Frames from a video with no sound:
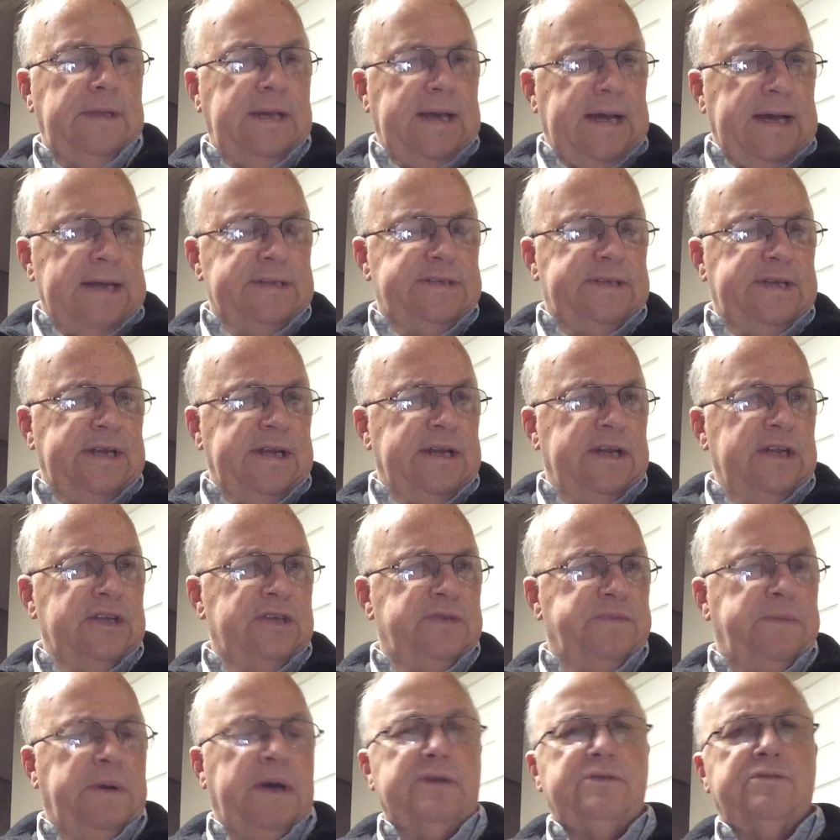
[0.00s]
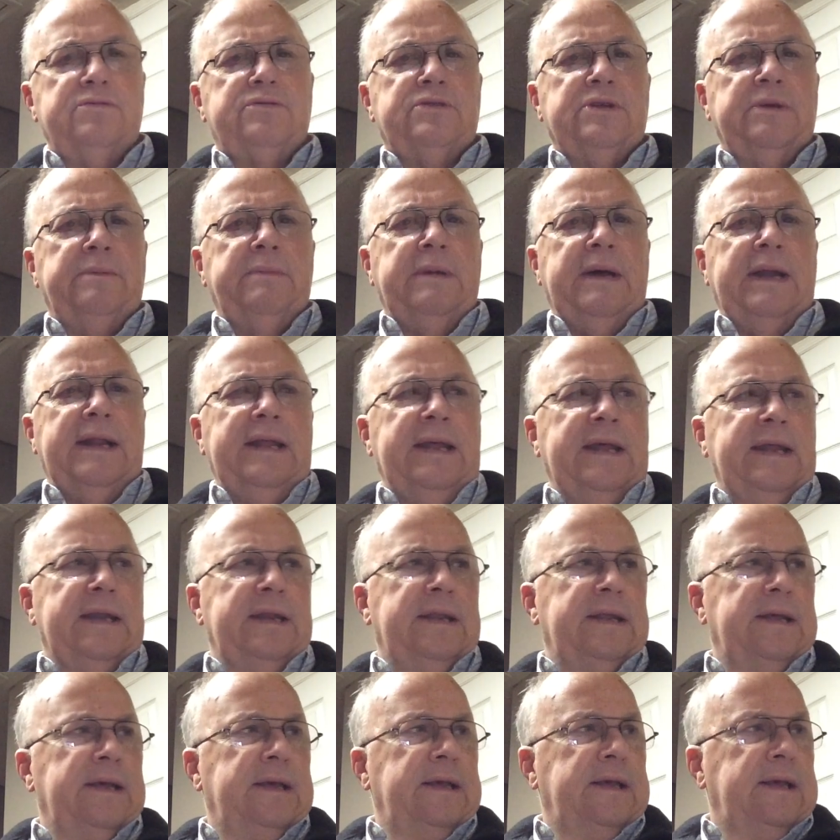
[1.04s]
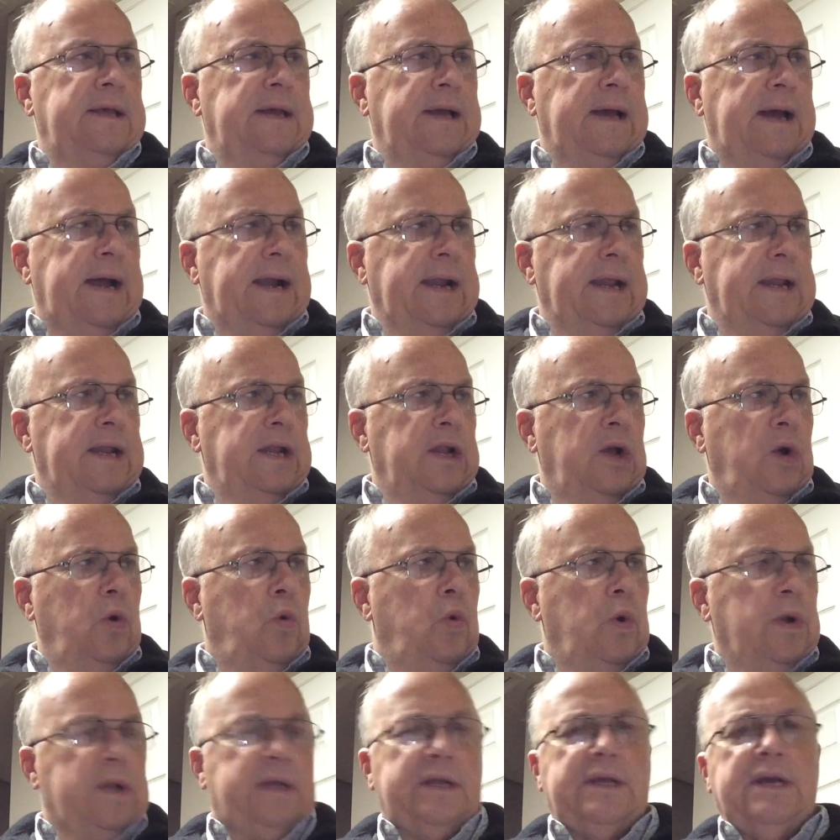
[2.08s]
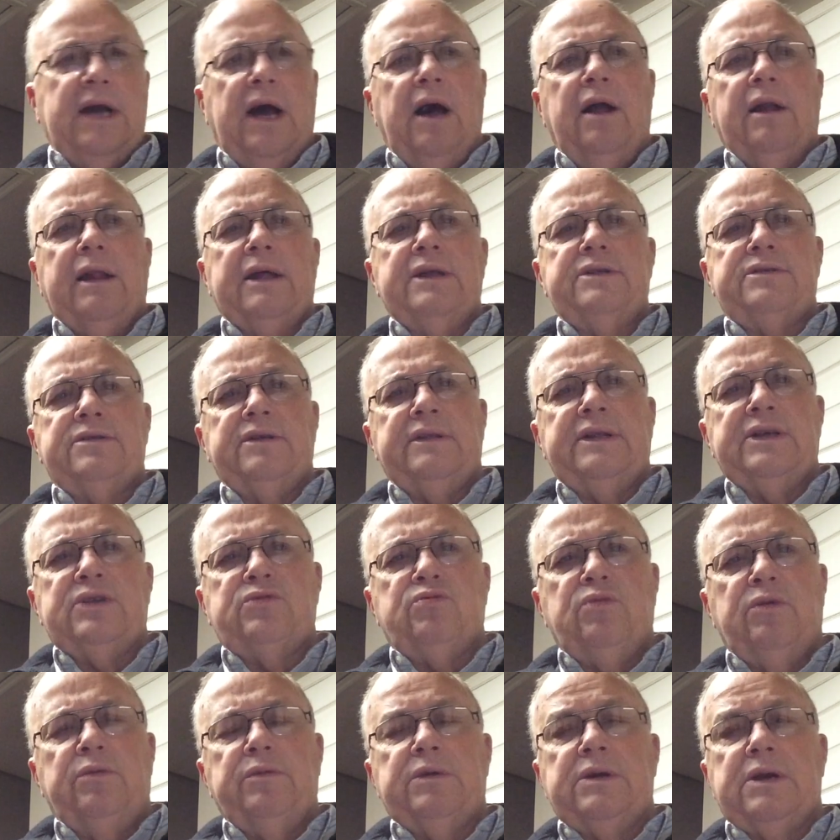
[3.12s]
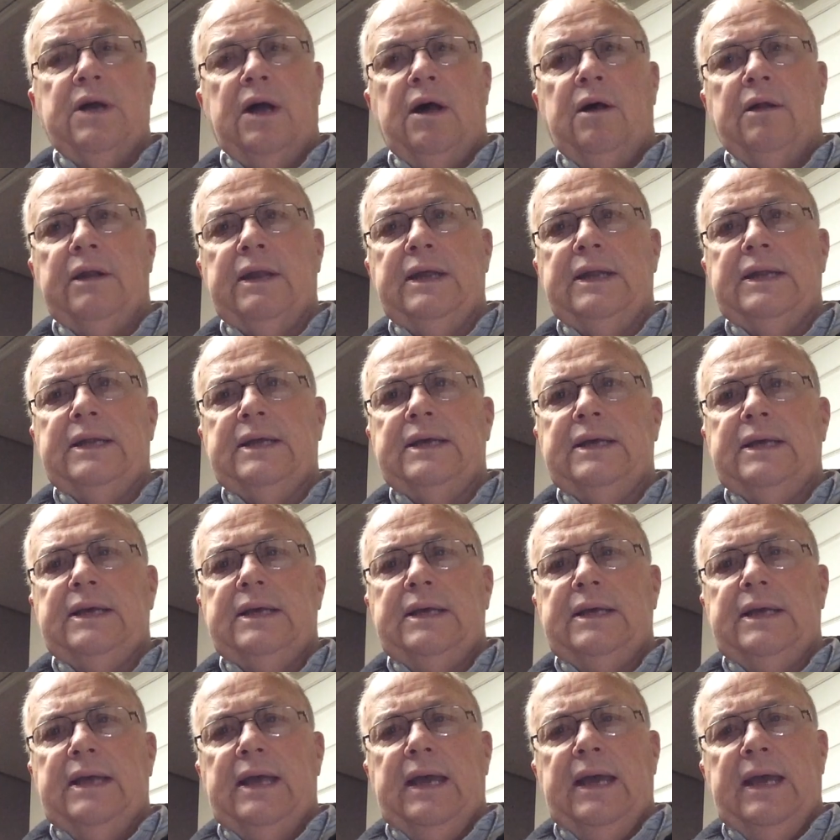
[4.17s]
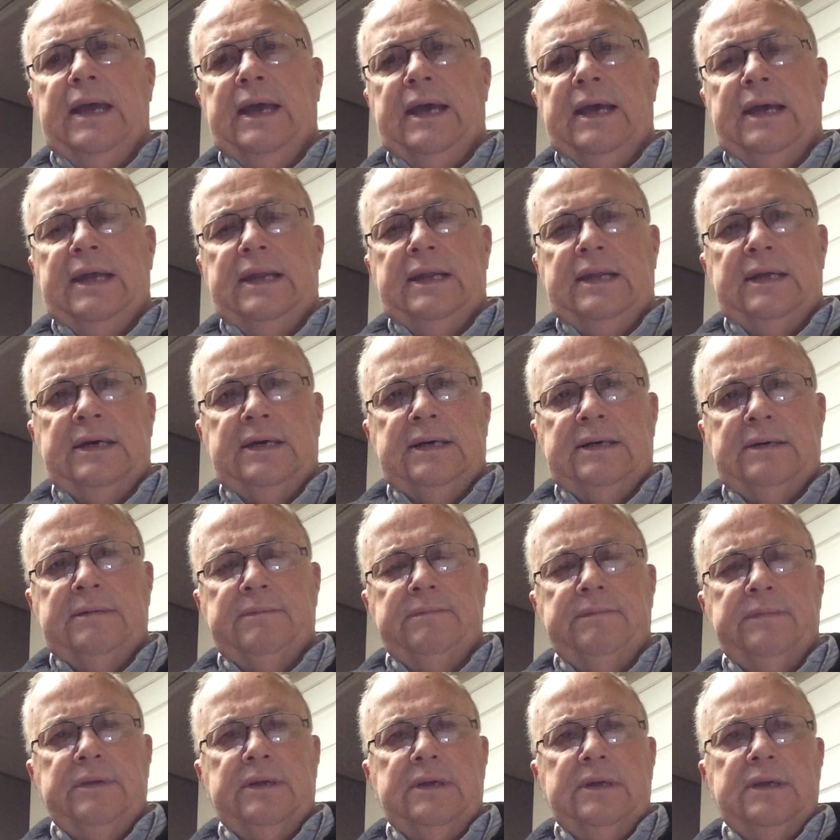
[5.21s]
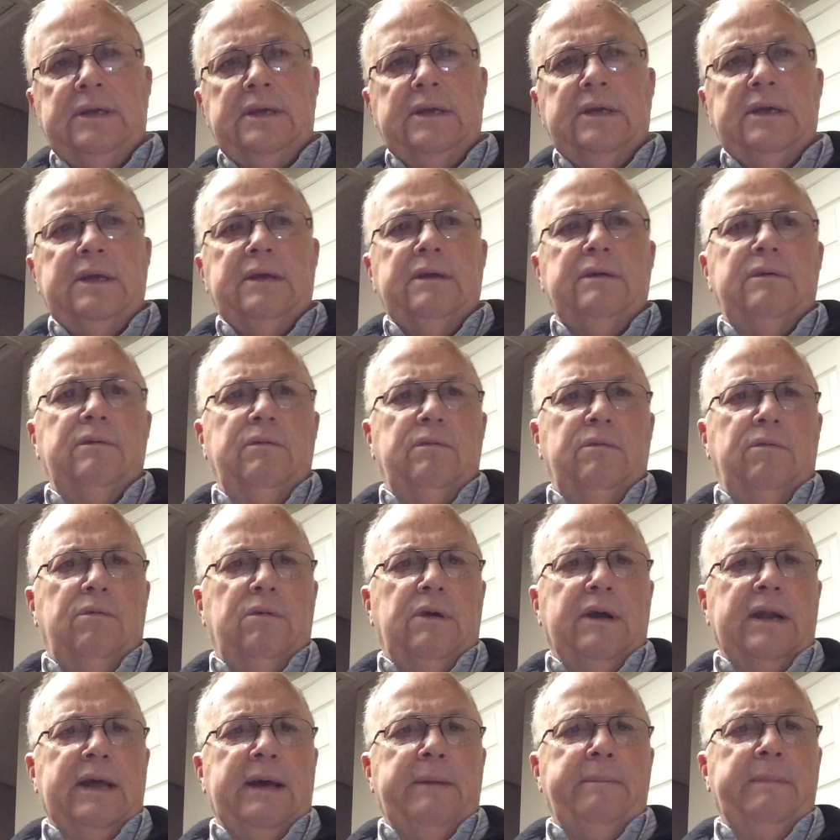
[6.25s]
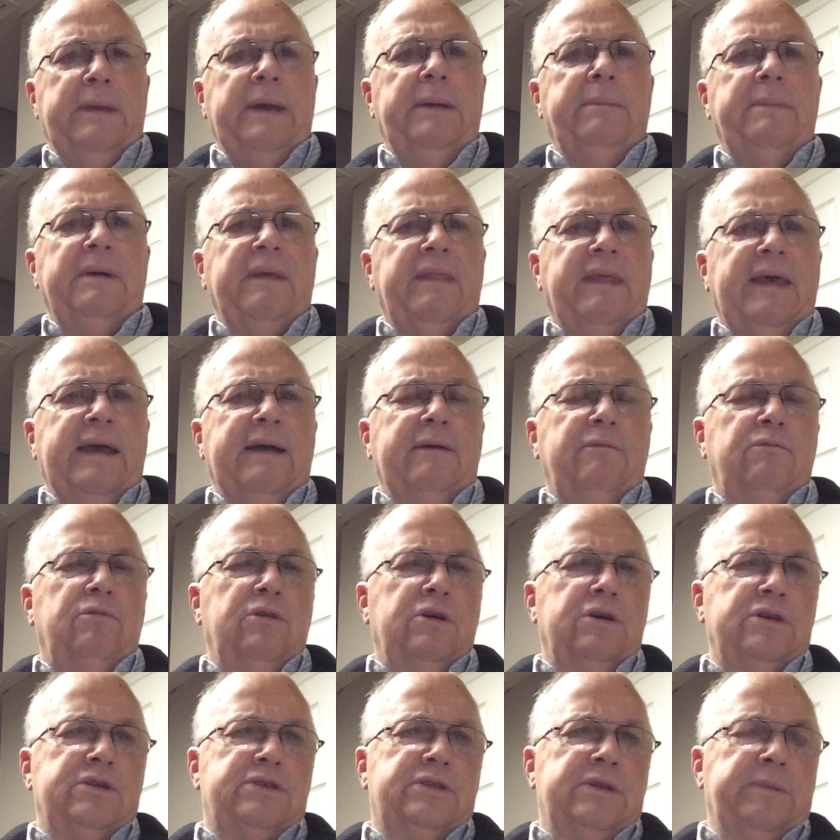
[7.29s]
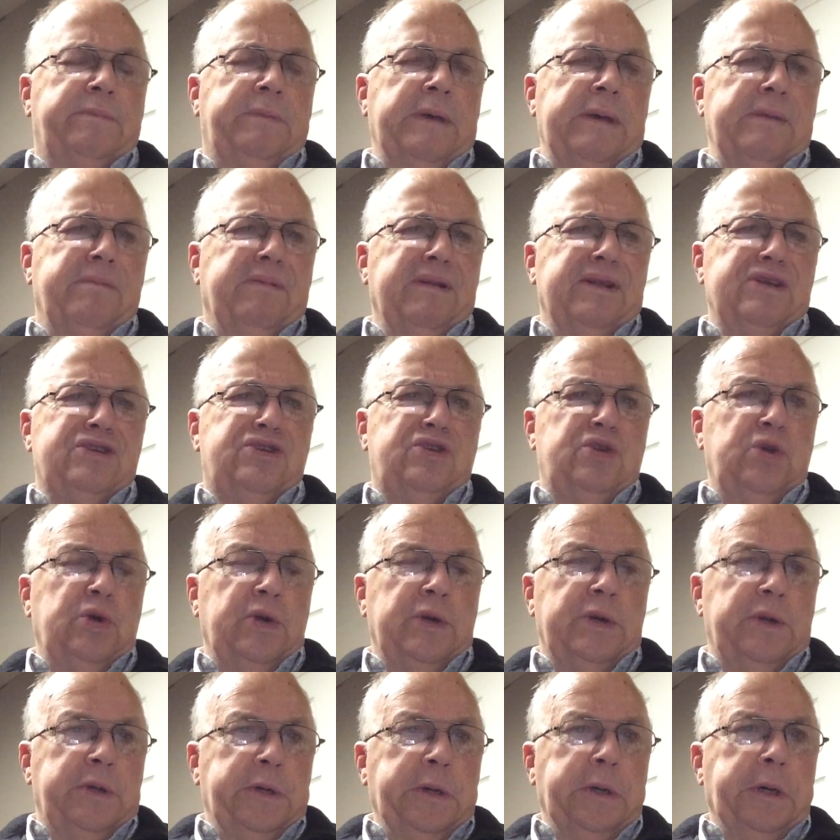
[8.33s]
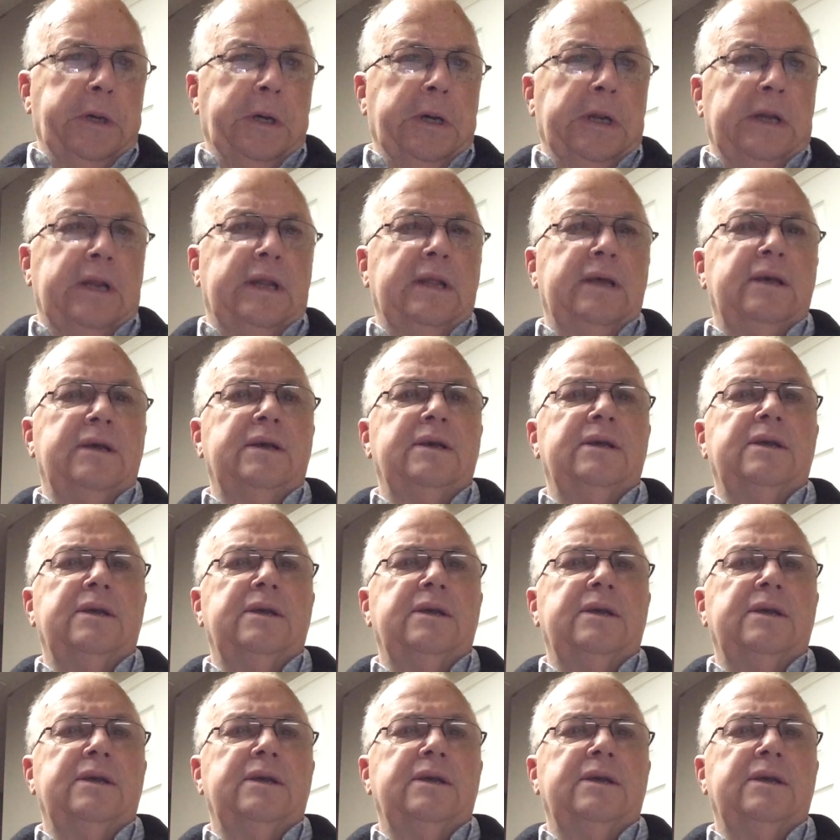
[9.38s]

I said, "Let's sponsor somebody," and I didn't know what to call it, so that's what we called it. And what I meant by that was the people that's doing good,